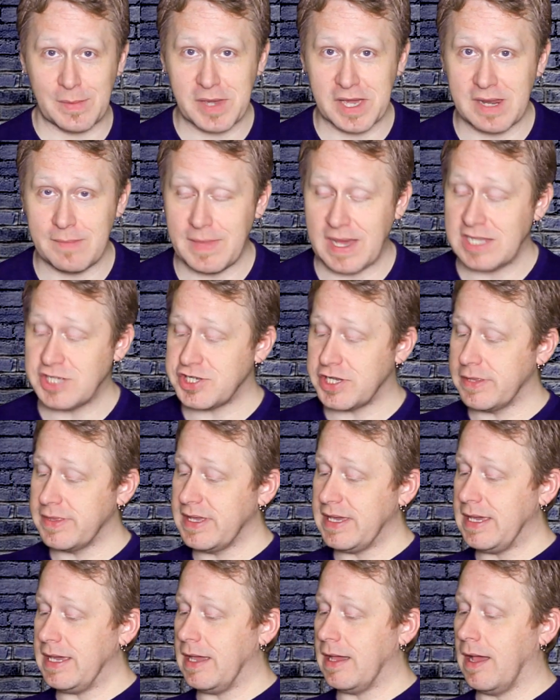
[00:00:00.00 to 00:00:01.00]
I'm going to mention.
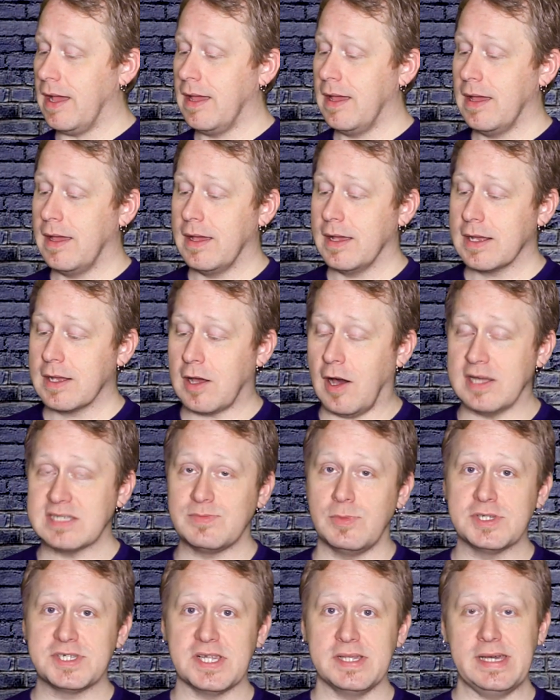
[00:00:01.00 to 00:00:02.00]
The
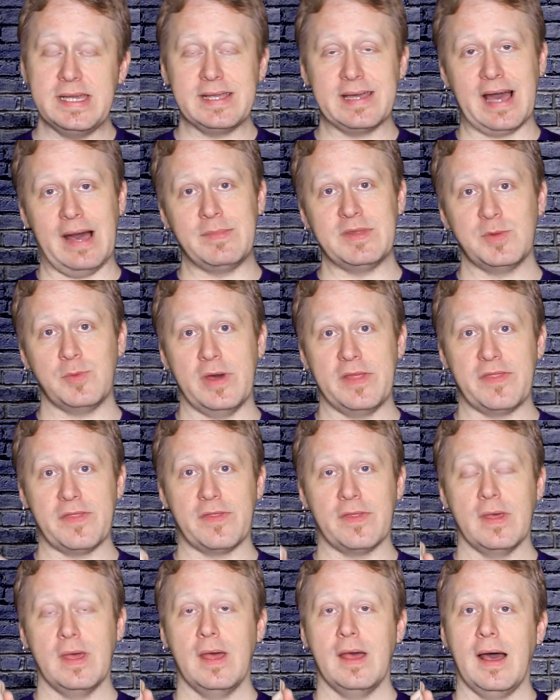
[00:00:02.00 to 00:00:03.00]
Cosmos Elite comes
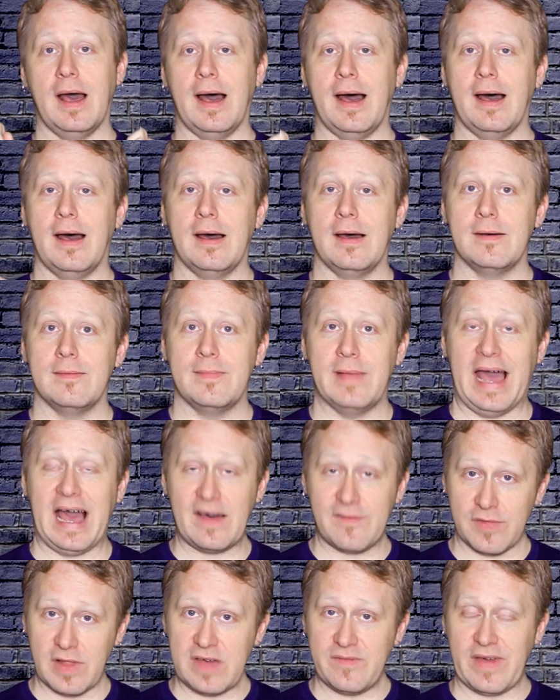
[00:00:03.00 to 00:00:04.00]
with
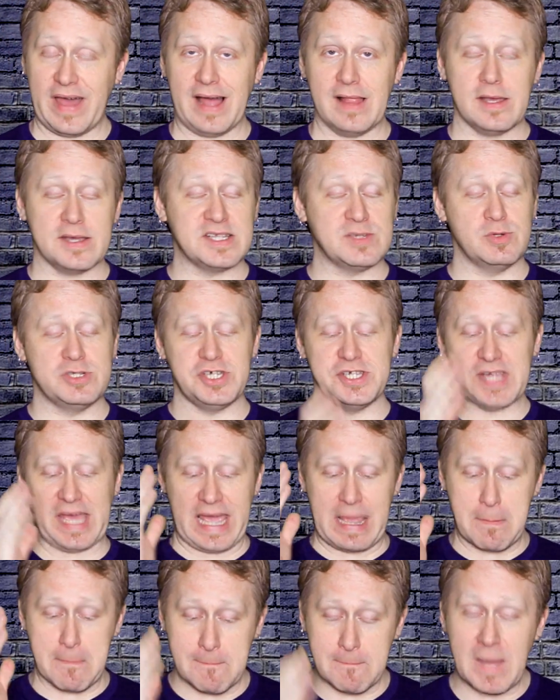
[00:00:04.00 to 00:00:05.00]
Half-Life Alyx, which
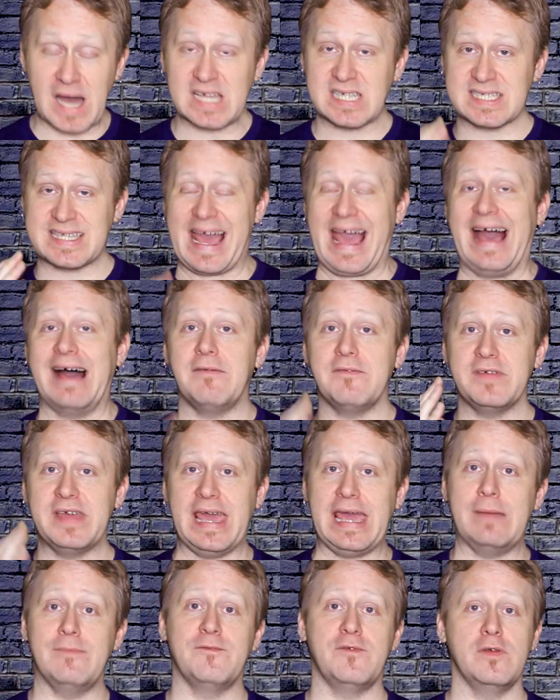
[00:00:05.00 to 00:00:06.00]
is a must-have
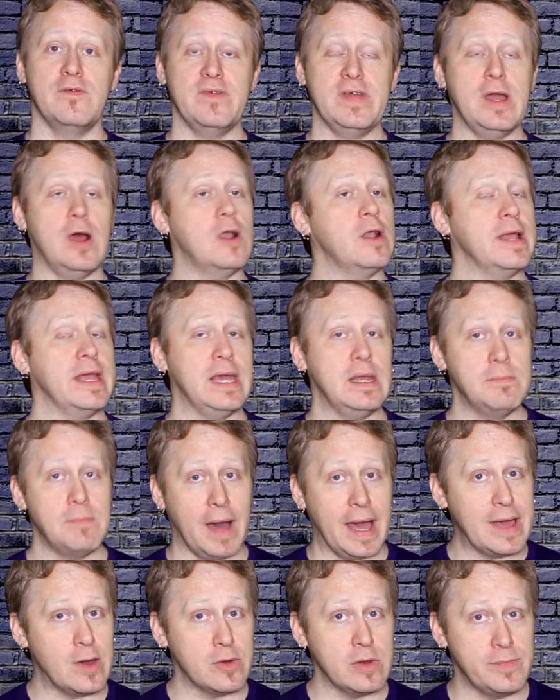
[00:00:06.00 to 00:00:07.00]
game for VR, in
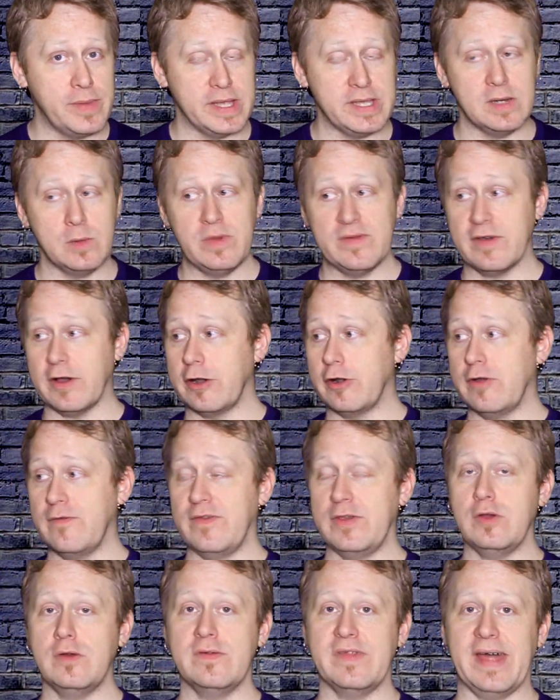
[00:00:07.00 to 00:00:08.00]
my own opinion. We've got a
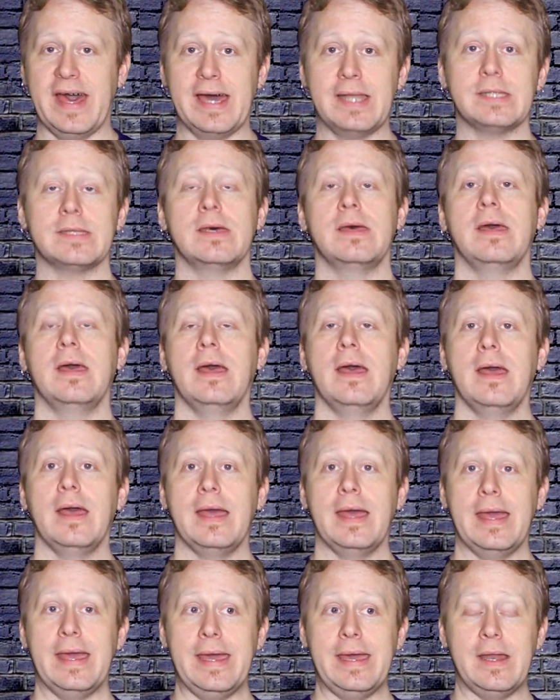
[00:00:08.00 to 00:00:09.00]
review of that.
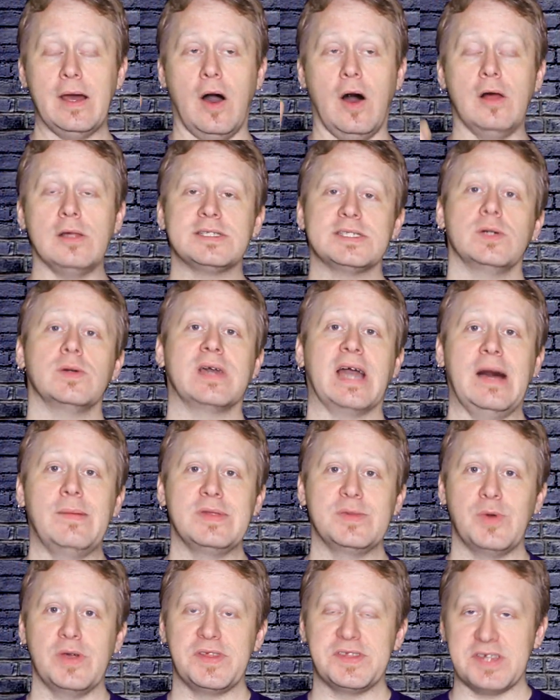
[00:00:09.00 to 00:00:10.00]
It also
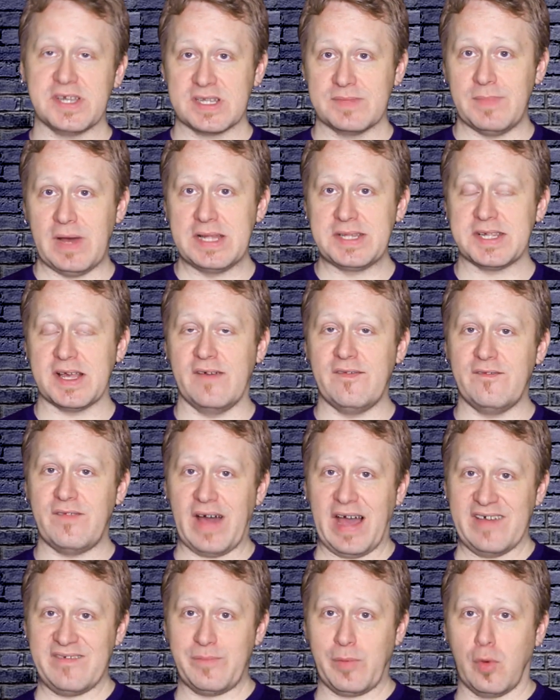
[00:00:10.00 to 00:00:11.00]
comes with 6 months of
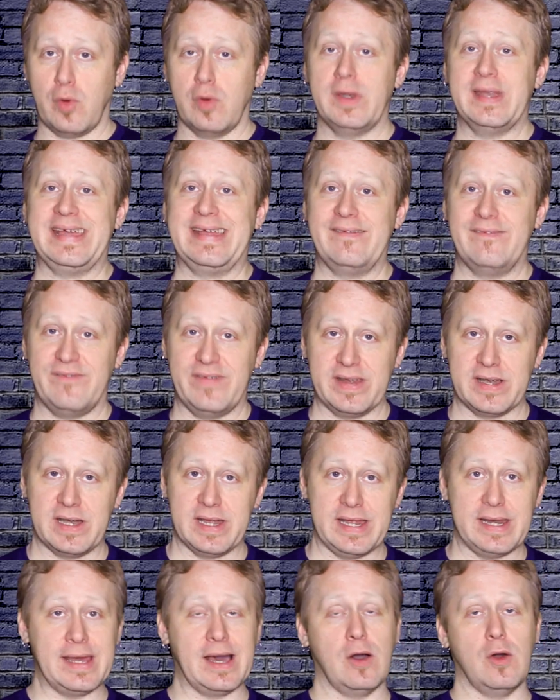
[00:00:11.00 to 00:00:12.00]
Viveport
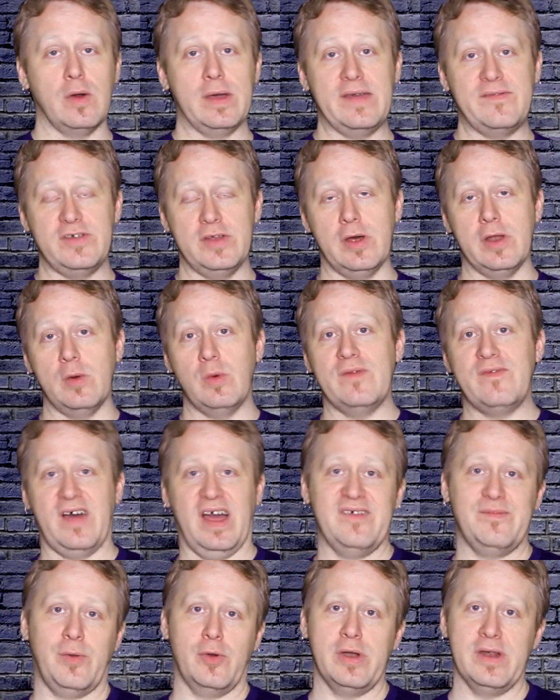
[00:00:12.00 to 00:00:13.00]
Infinity. Now, if you don't know what
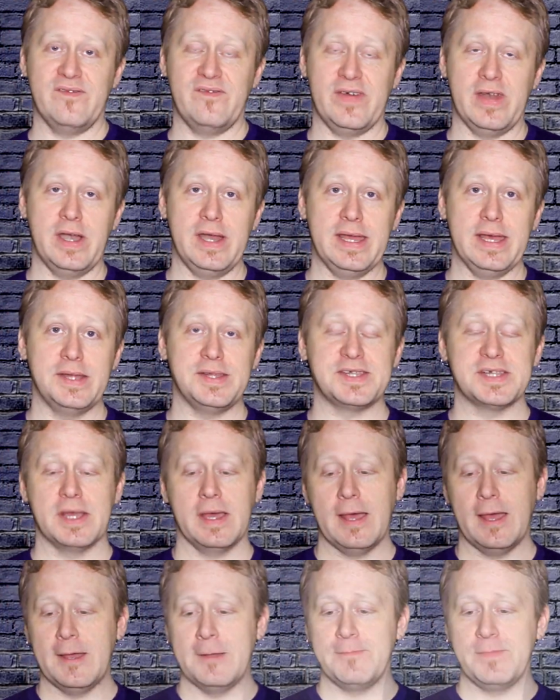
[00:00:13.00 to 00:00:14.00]
Viveport Infinity
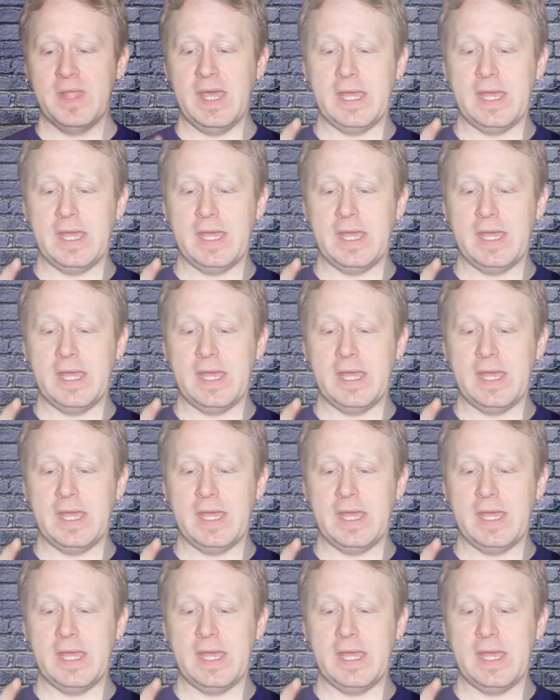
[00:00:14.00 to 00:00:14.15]
is,